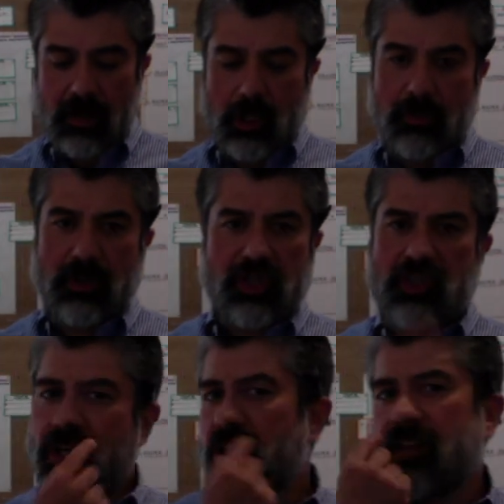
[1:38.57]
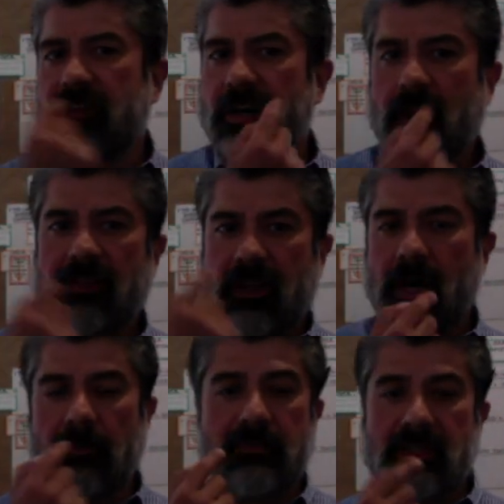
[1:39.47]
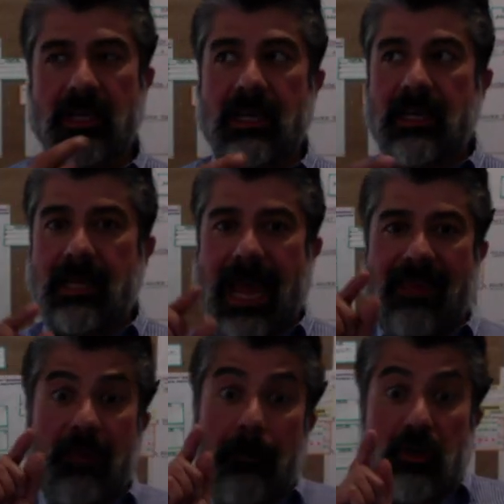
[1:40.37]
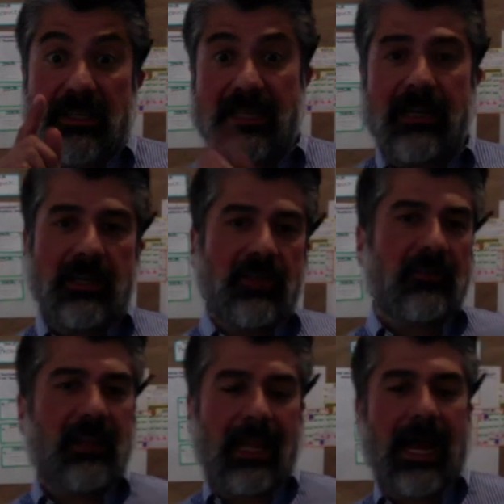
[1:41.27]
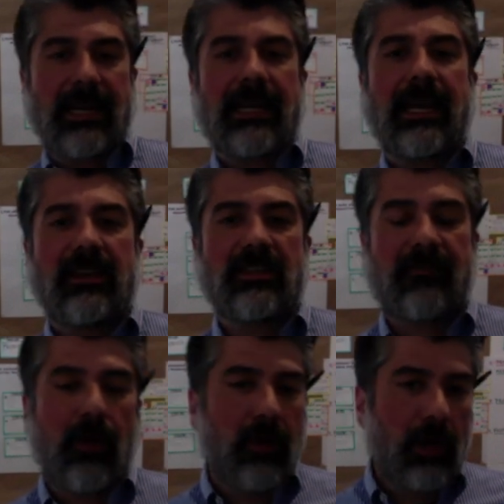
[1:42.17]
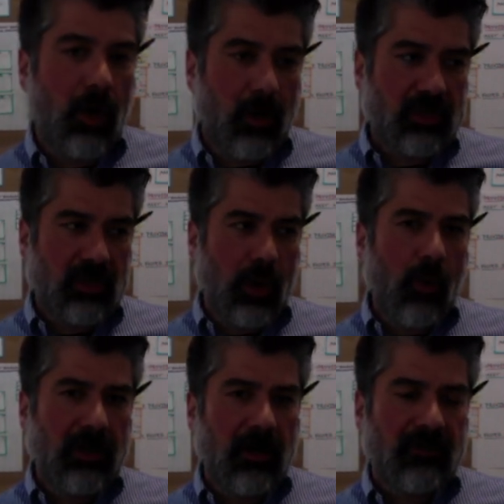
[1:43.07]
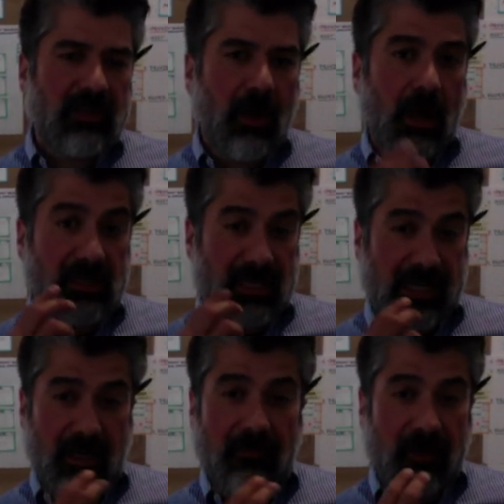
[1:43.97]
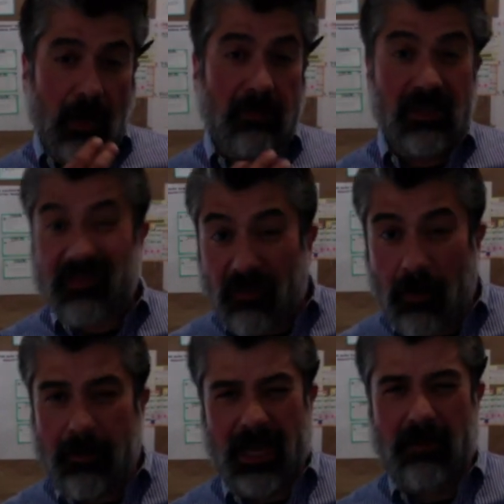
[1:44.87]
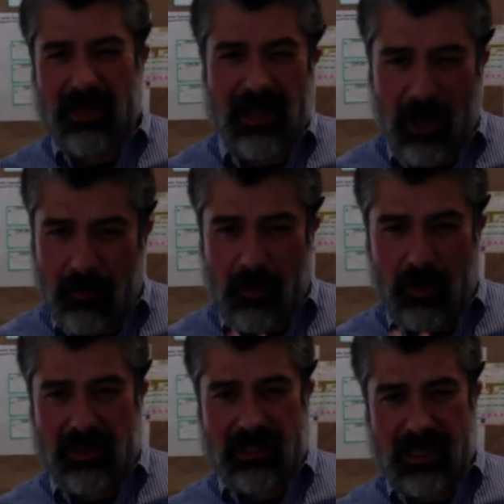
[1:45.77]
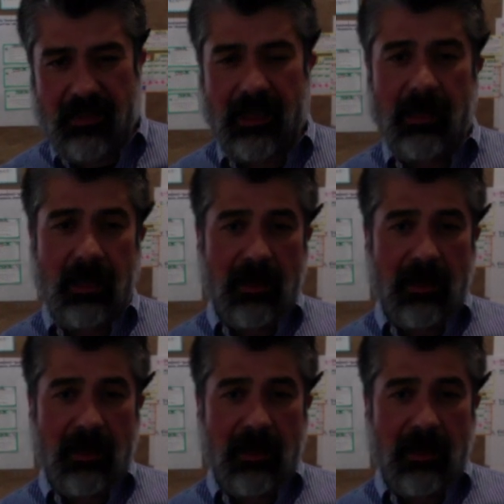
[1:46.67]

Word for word: You put the gel on the on the gums, and the percentage of the lidocaine is very low. It's low enough to cause enough numbness for a baby to help them with the teething,